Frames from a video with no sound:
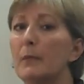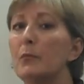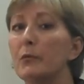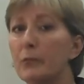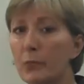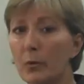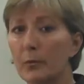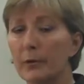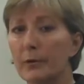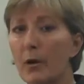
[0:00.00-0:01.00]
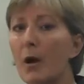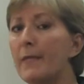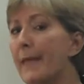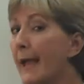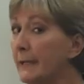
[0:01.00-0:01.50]
move forward
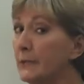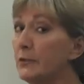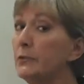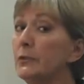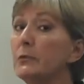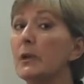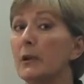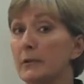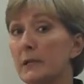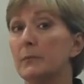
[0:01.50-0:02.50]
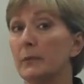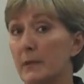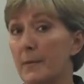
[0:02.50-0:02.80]
on that issue you care deeply